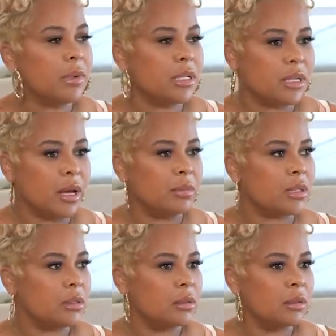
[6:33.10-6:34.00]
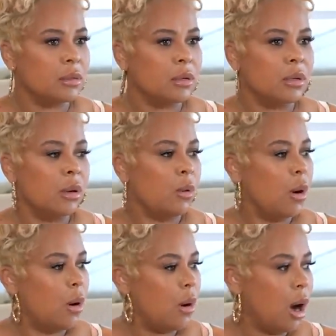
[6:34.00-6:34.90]
up the steps.
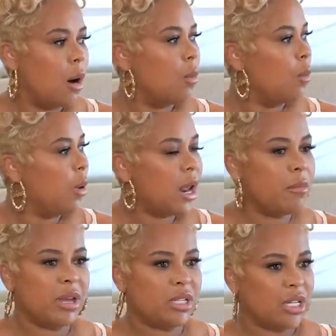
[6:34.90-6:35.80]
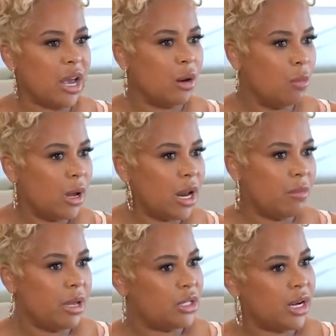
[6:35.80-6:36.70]
Um, where that bitch at? Where
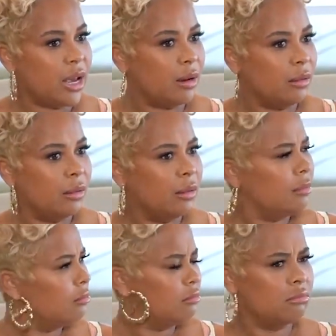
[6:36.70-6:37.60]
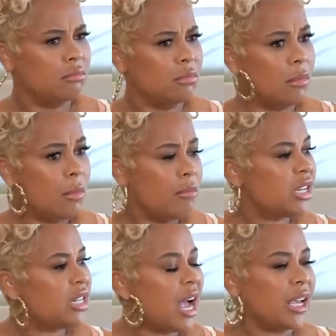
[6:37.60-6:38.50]
that bitch at? Hmm?
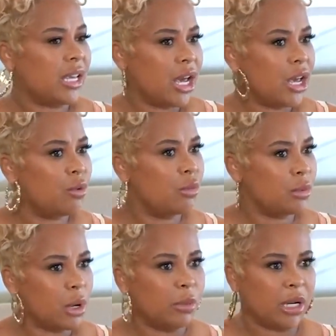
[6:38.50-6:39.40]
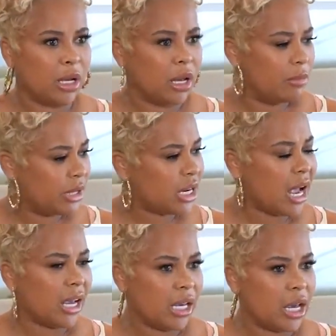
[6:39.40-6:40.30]
Bitch, I'll kill you. Bitch, I'm with a gun. Bitch,
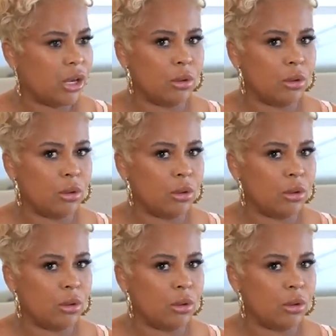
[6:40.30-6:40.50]
I'll kill